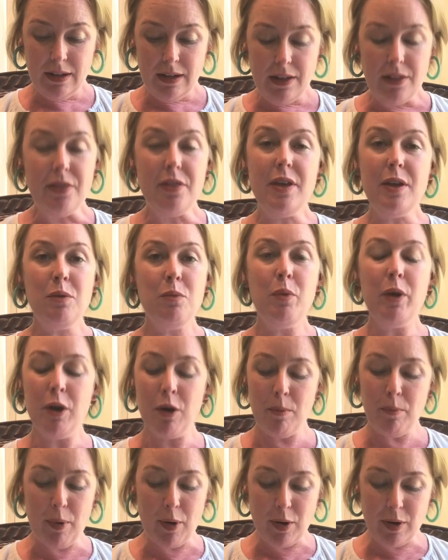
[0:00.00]
Then we are
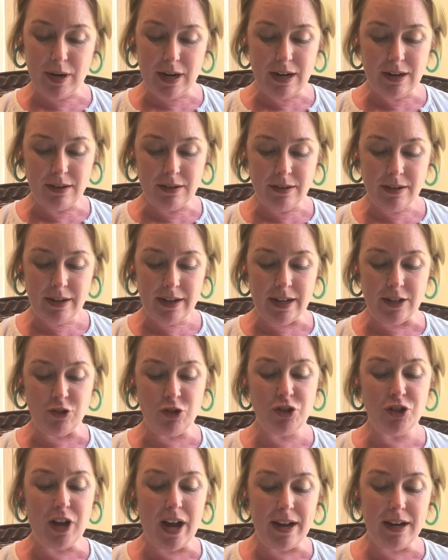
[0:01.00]
burning and
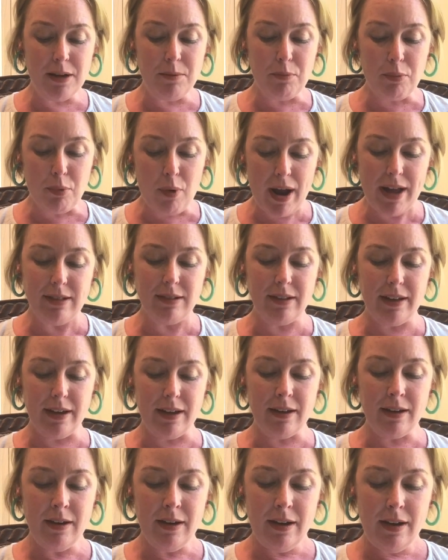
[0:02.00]
shining
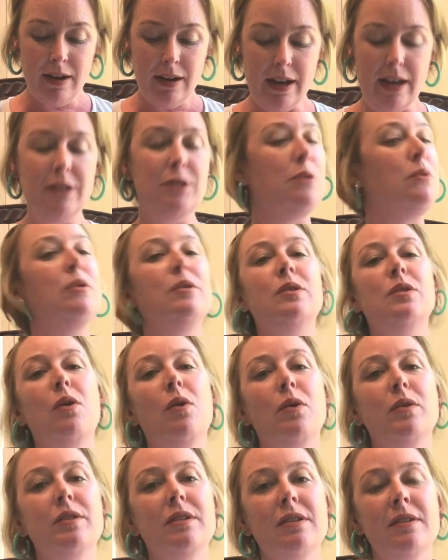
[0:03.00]
brightly as a
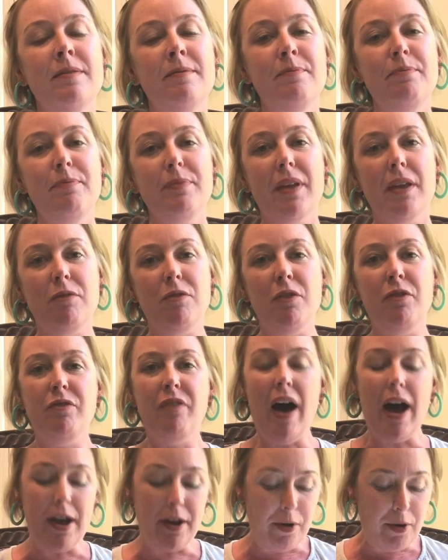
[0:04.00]
result of the
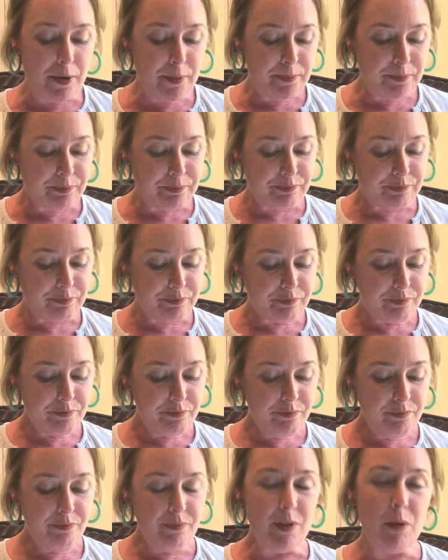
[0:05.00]
fire.
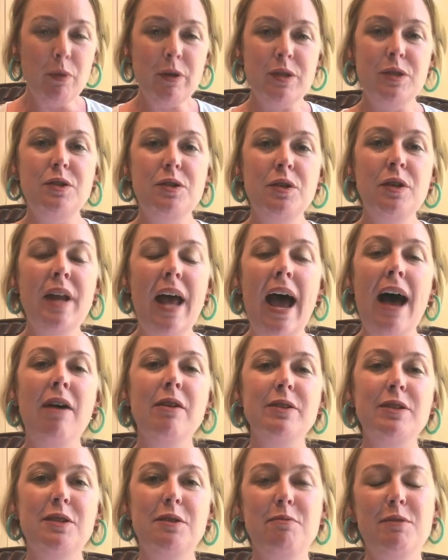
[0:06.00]
What stood
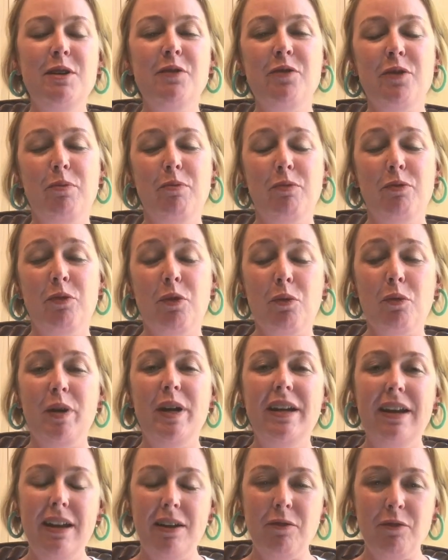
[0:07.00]
out to me from the
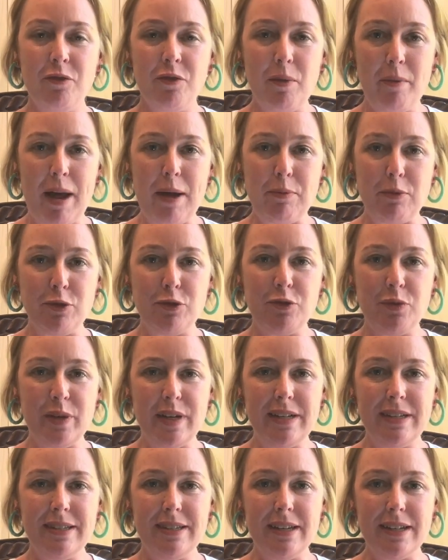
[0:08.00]
reading from April
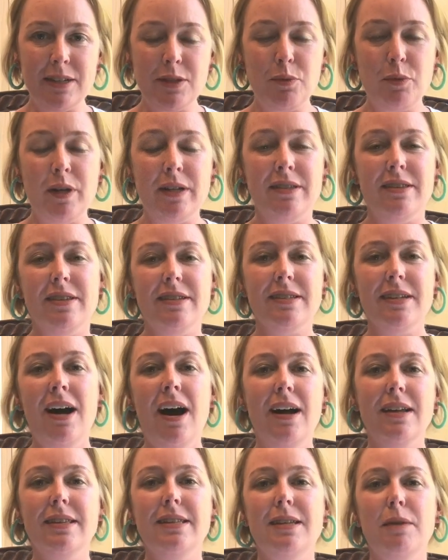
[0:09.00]
26th was this
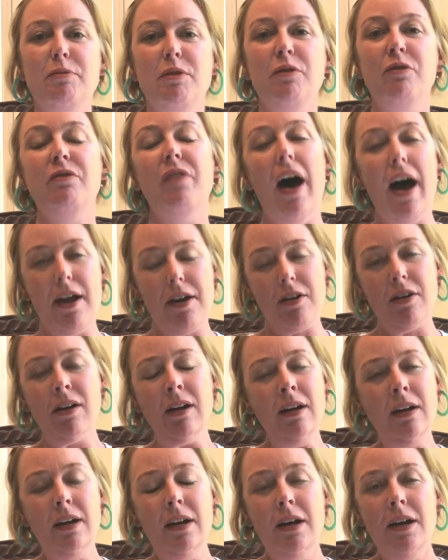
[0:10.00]
concept of fire.
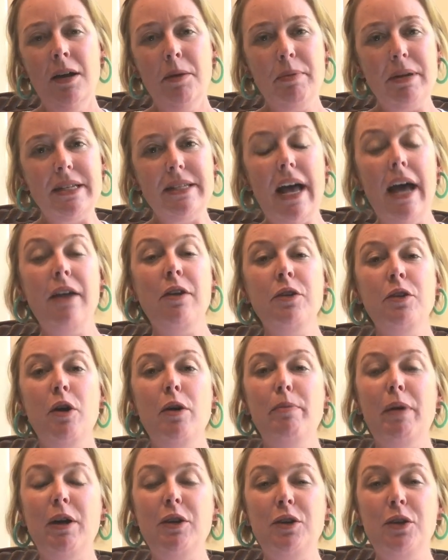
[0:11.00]
Because I don't know
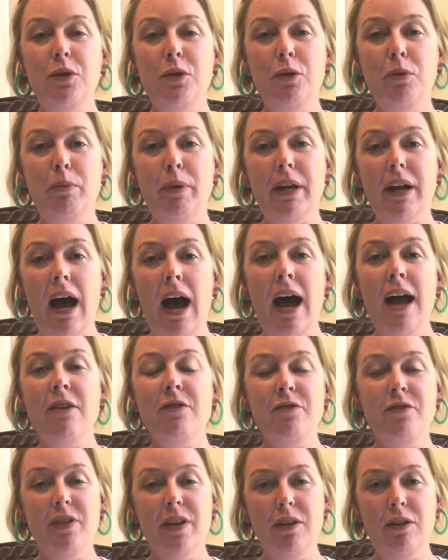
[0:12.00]
about you, but I
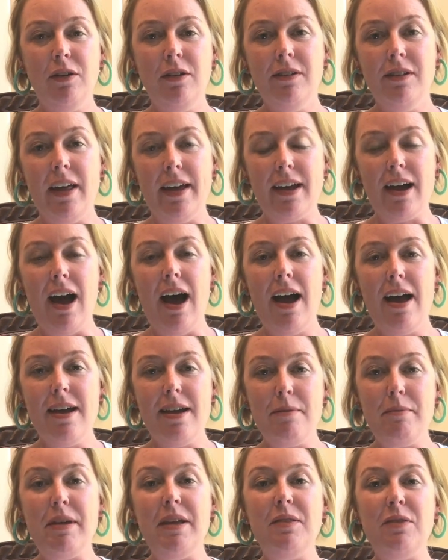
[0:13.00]
feel like I
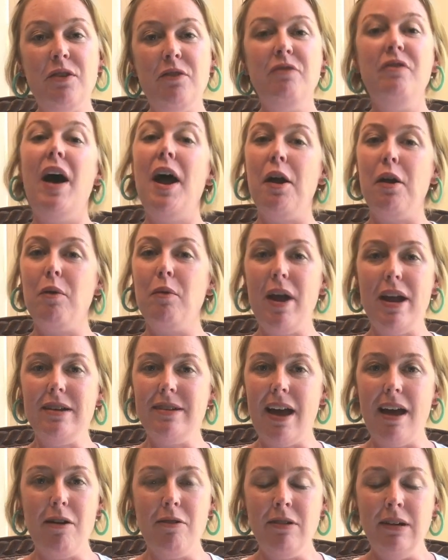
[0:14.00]
am in the fire right
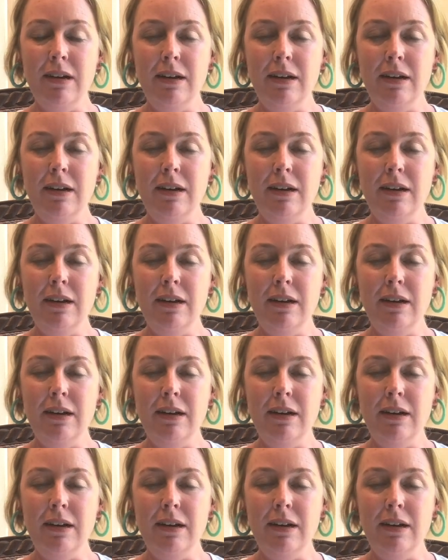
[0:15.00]
now.